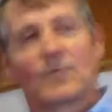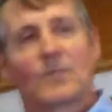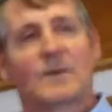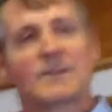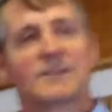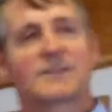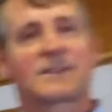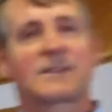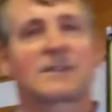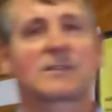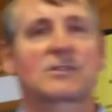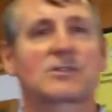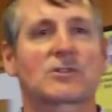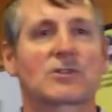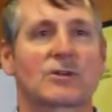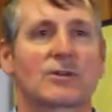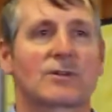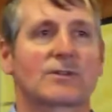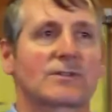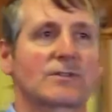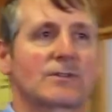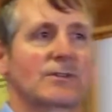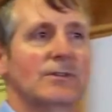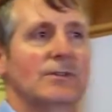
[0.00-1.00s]
Winston
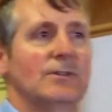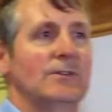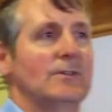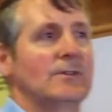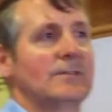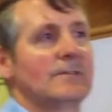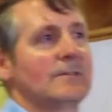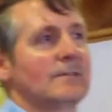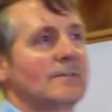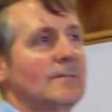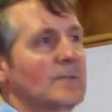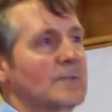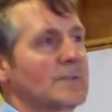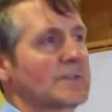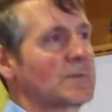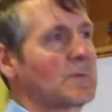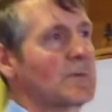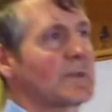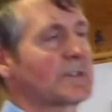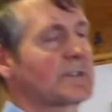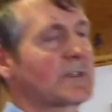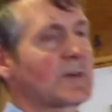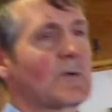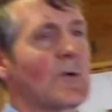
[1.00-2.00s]
Churchill was
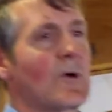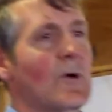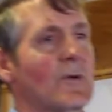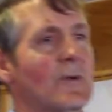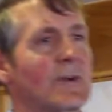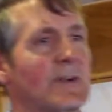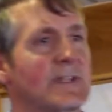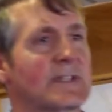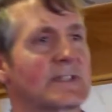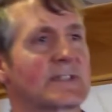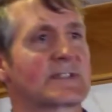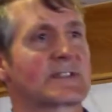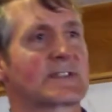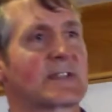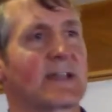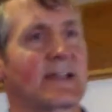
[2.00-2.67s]
once quoted as